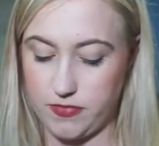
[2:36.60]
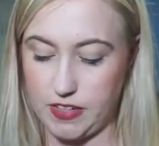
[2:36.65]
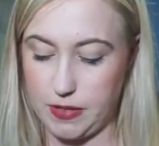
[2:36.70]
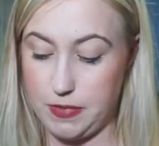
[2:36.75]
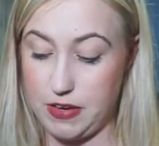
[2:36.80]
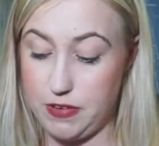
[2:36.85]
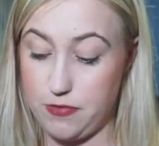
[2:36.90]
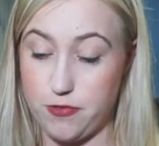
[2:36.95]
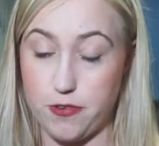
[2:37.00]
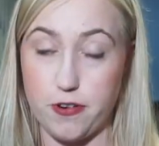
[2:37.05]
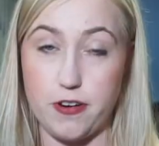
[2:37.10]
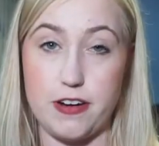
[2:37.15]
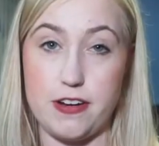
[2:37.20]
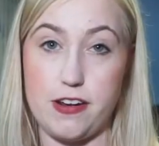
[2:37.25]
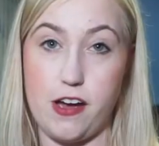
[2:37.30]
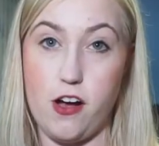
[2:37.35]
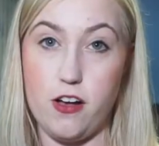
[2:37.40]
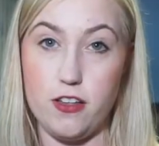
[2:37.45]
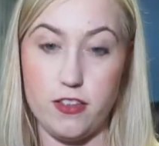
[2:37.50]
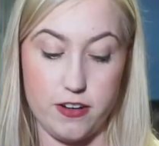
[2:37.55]
I mean, for a
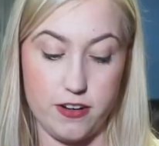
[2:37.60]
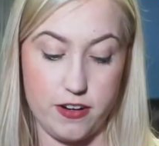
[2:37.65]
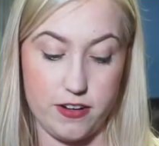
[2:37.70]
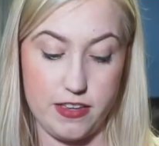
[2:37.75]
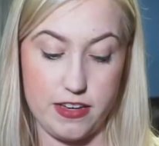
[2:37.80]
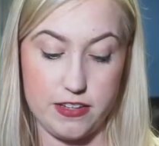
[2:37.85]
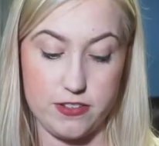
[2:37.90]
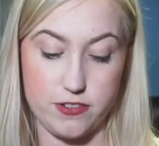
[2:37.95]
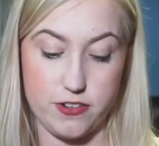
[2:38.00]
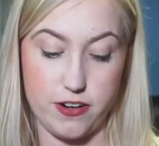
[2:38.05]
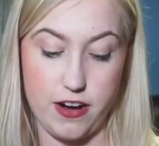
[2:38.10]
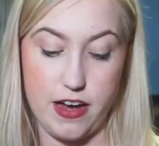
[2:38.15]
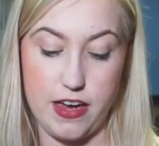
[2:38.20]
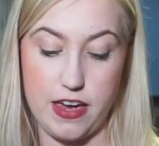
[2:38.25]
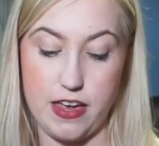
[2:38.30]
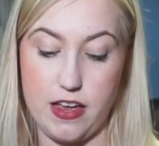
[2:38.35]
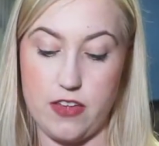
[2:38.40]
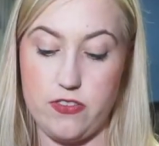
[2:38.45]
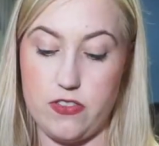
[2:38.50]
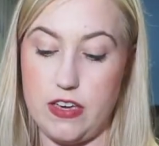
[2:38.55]
dollar, that's
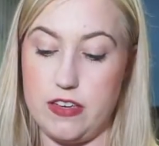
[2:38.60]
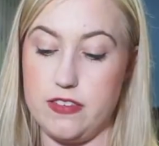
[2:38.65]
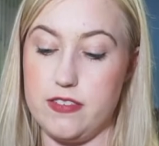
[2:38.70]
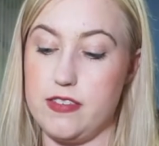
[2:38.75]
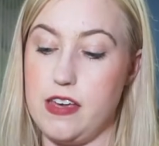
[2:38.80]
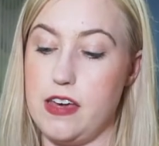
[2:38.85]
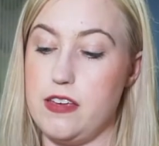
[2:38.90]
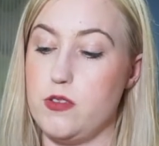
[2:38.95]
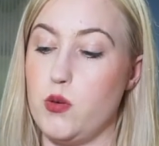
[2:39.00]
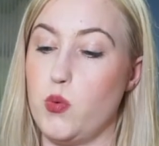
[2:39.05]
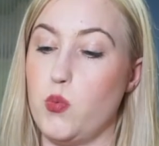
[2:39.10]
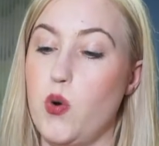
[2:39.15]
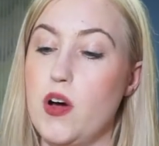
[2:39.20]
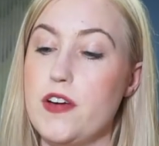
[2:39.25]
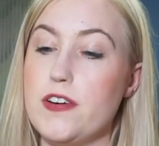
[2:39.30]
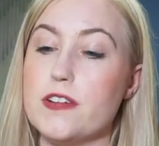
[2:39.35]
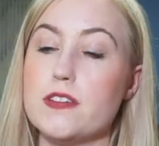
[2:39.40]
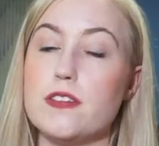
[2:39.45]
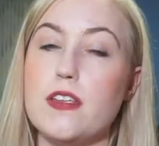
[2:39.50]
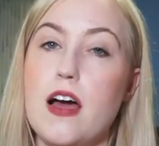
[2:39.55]
great. And this says
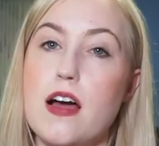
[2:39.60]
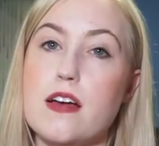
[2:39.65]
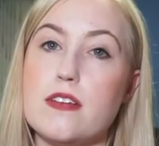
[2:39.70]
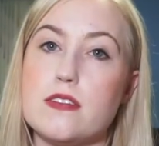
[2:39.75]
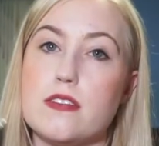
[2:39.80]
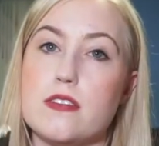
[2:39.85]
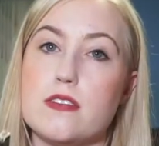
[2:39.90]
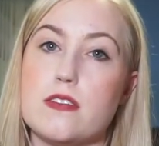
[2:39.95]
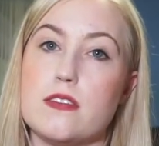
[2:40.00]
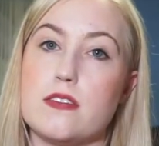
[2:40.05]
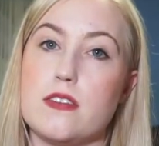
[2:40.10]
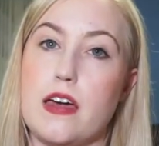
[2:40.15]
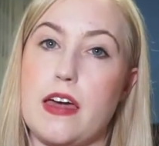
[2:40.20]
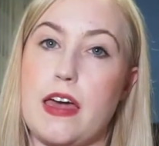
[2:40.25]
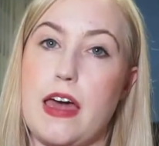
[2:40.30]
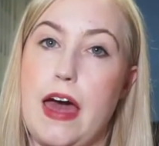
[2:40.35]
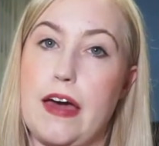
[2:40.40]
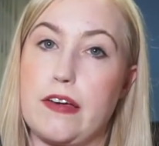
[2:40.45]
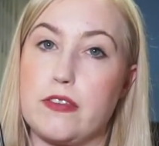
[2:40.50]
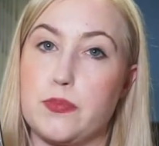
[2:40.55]
Wonderlust. This is
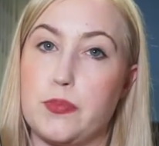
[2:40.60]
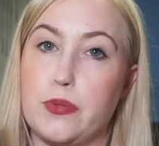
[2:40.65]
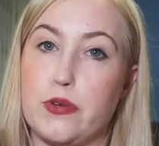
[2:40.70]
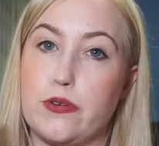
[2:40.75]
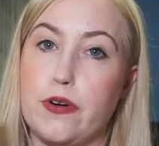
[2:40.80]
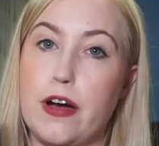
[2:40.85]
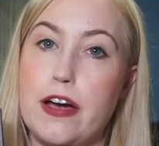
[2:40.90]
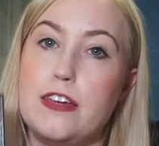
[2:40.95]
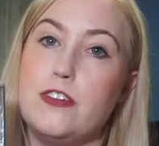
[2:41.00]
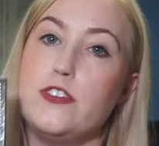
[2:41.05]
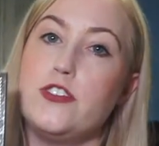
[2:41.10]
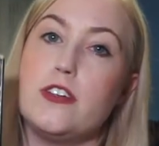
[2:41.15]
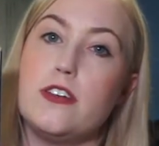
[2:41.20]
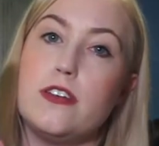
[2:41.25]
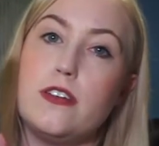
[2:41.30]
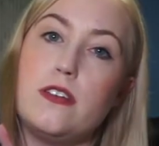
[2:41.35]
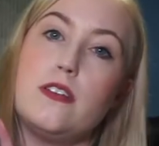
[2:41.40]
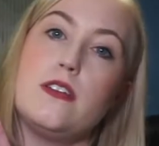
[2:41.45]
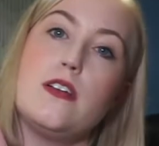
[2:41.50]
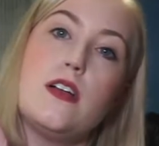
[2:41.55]
like
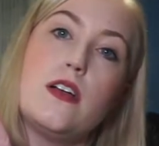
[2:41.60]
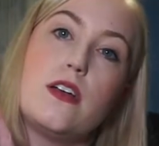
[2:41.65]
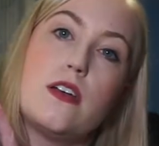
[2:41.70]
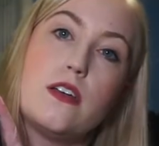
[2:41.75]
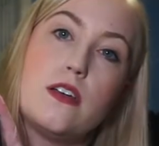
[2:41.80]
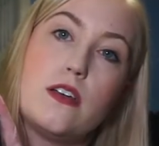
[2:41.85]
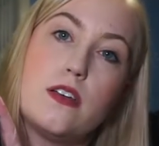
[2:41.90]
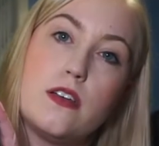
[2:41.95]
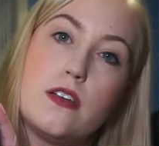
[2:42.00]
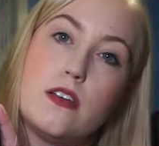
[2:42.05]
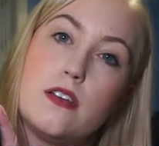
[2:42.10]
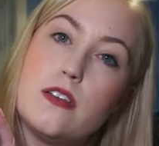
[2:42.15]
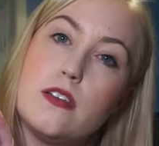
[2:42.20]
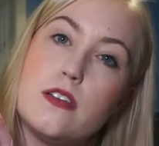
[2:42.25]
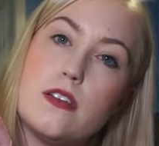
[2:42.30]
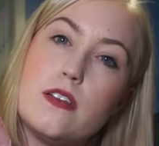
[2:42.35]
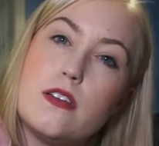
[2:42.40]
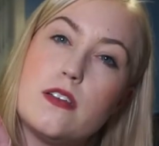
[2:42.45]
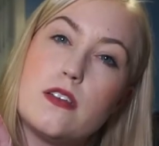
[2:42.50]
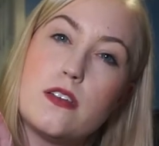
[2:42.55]
exploration.
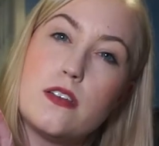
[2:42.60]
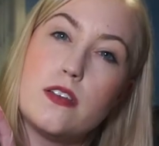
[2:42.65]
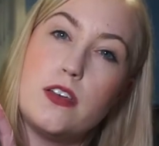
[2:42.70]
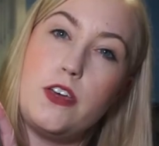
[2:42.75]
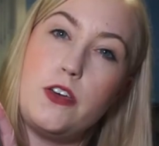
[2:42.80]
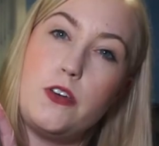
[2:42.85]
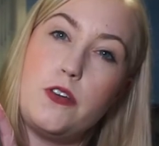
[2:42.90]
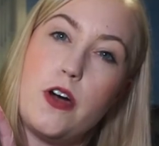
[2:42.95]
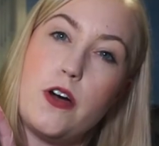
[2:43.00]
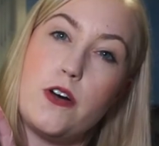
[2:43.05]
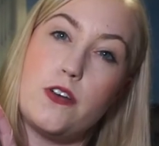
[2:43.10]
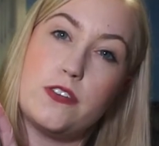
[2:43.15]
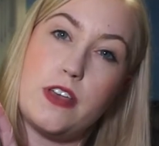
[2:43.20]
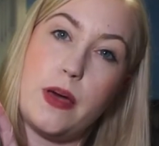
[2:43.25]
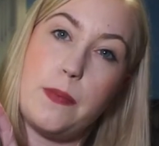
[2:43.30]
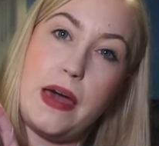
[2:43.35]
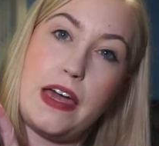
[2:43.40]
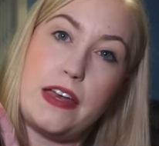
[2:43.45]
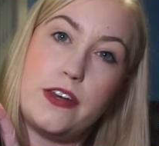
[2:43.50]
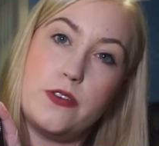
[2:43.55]
Who knows? I
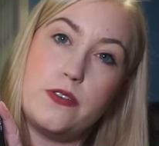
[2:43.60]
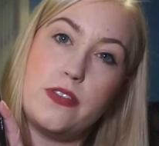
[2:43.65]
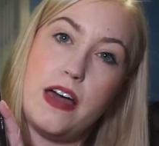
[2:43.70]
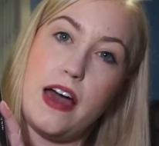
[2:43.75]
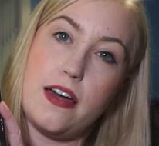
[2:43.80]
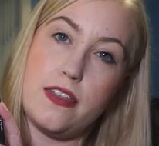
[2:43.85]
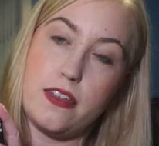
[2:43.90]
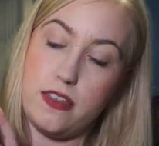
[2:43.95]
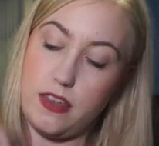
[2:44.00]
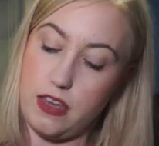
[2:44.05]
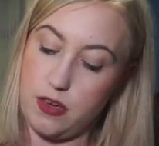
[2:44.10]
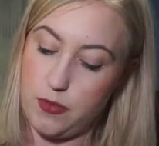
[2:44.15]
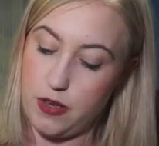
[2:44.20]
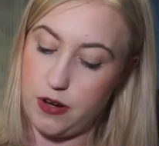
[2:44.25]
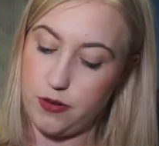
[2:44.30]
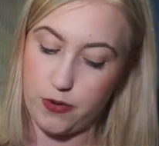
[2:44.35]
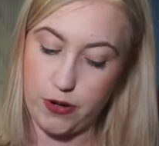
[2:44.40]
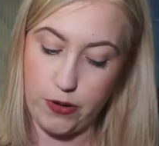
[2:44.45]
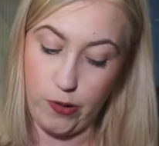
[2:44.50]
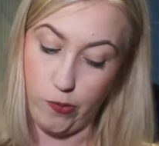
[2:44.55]
may do that theme in
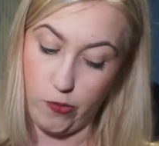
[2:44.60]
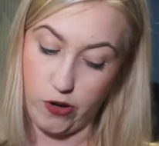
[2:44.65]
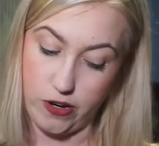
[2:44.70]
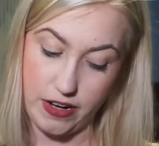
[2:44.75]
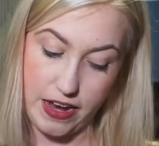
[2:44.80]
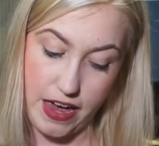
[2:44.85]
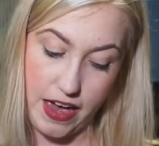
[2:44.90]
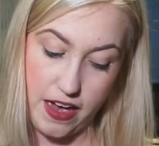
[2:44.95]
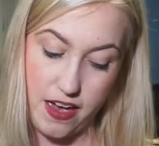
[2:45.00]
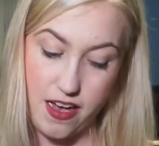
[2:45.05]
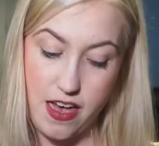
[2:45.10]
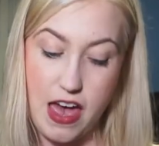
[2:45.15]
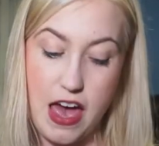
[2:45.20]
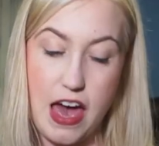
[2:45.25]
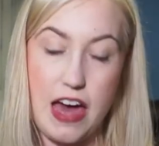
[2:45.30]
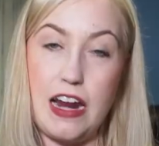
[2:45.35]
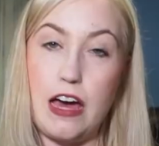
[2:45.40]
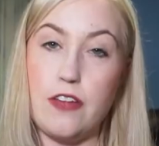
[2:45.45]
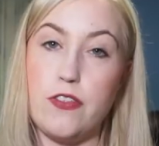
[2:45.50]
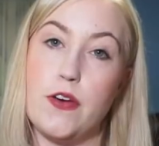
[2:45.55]
a room one day.
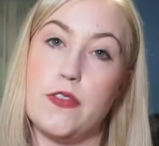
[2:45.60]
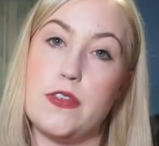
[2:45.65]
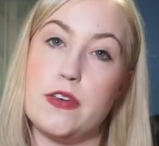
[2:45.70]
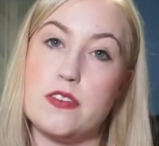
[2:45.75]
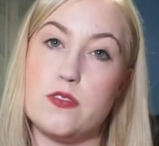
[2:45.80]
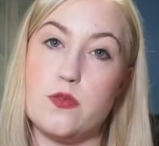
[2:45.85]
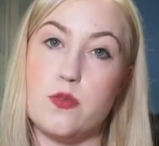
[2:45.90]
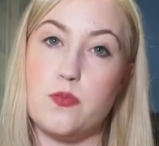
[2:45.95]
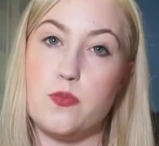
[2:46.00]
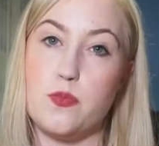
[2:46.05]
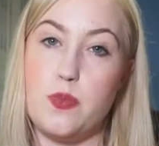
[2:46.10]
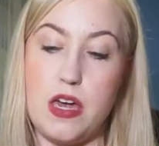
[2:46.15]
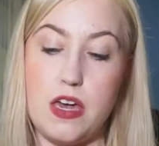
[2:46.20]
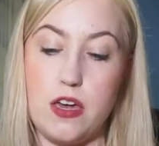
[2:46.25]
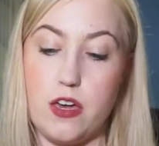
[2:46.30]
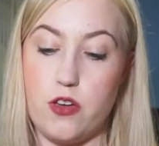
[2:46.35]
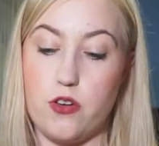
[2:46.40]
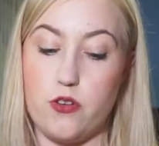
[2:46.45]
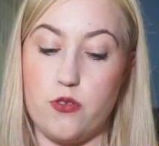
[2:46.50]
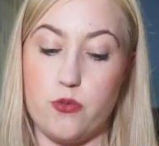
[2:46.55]
And I thought this would
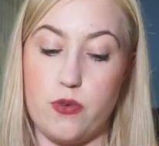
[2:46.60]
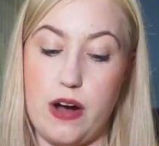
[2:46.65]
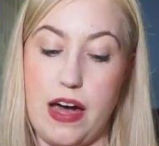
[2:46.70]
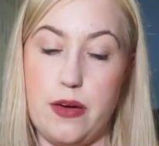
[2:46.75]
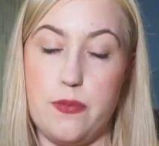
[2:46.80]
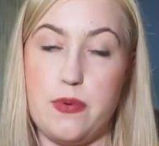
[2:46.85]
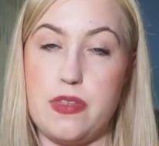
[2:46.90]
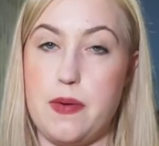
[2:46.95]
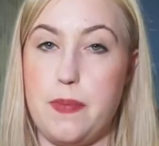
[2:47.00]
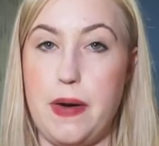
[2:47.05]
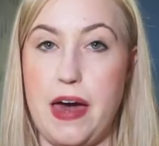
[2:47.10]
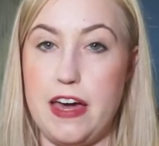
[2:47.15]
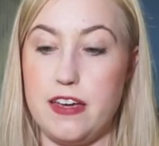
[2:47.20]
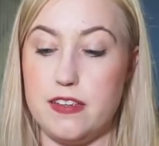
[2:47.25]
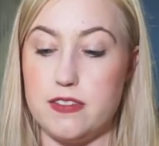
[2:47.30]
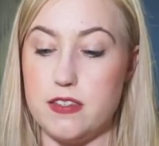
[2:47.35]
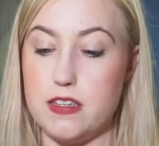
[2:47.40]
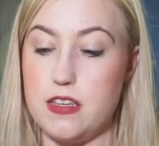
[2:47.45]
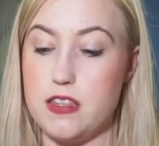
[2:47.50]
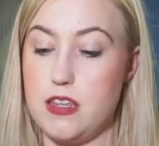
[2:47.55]
be great with the
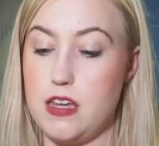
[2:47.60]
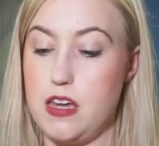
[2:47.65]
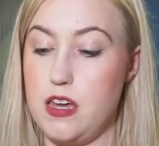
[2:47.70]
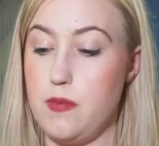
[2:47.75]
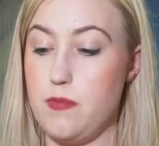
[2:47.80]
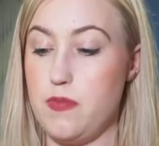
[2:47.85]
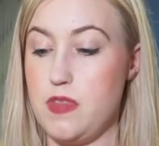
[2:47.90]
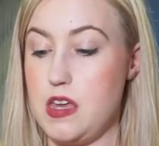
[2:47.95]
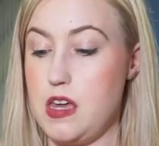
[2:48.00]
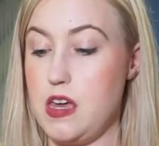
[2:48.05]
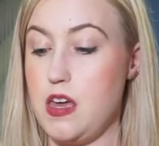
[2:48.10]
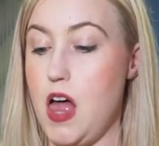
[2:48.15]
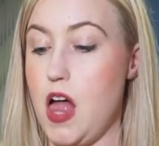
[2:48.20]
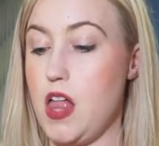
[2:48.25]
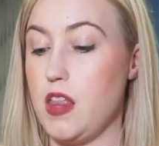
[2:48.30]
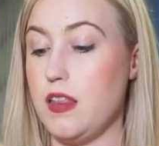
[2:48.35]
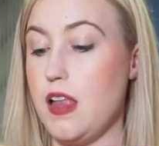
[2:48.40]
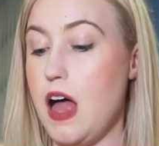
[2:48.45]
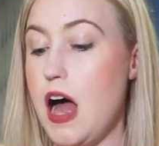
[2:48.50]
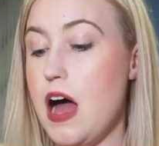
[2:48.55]
paisley theme. The
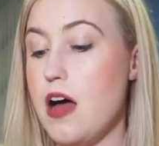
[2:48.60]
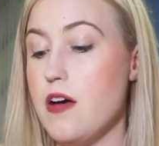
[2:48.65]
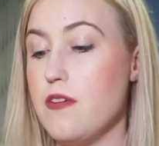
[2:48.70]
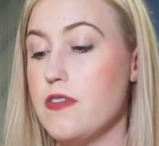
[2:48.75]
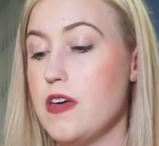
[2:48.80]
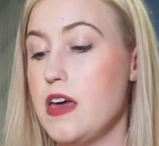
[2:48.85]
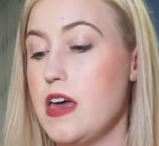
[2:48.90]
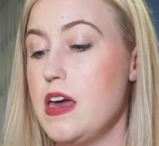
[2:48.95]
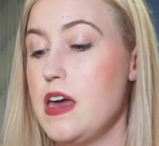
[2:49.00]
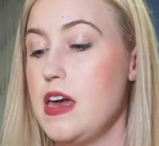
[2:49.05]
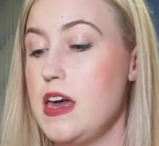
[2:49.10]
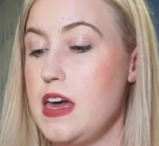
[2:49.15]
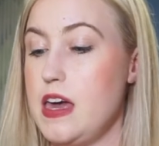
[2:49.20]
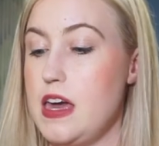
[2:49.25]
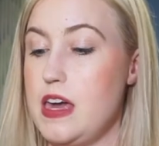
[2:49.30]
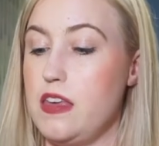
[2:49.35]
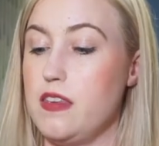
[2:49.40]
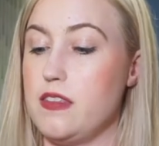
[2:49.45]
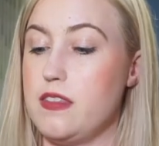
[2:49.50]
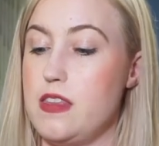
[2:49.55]
love
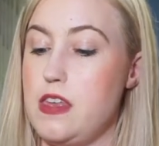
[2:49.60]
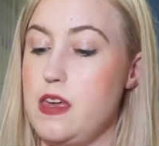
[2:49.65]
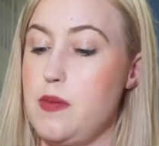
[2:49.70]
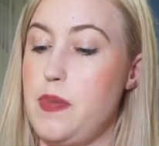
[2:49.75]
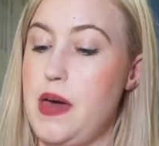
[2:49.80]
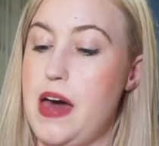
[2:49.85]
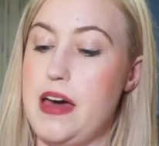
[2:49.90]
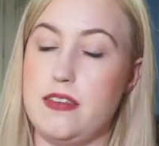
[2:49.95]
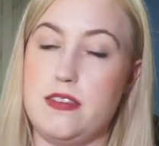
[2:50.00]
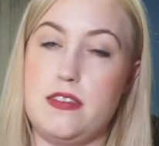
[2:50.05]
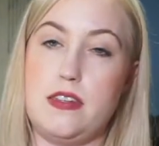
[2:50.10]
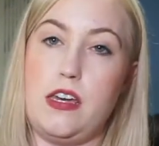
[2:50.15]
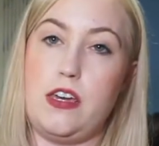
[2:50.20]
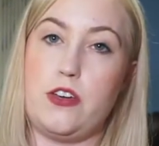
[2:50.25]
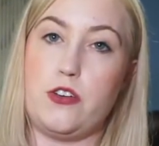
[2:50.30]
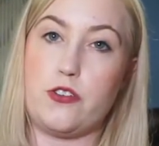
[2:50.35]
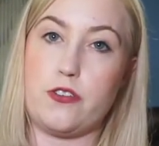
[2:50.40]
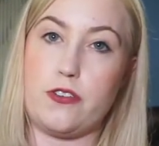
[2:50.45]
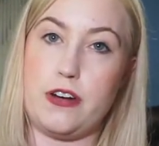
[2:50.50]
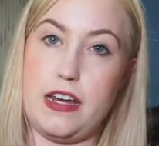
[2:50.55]
is the best
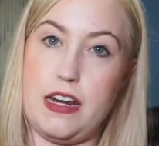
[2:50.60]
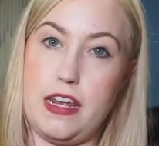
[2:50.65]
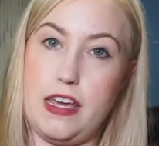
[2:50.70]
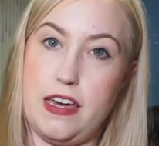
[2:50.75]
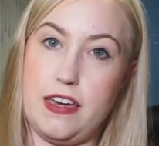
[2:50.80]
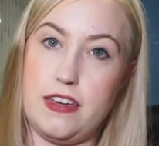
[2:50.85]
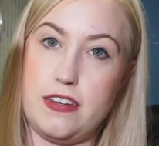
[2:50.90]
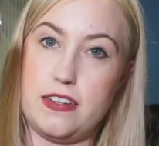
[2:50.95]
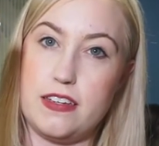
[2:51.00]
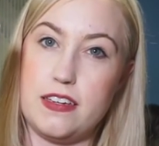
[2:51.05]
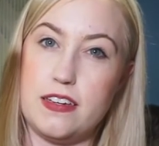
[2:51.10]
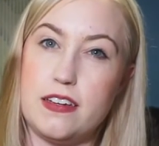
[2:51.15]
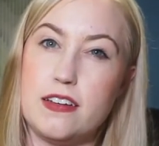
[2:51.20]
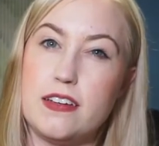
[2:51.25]
ingredient.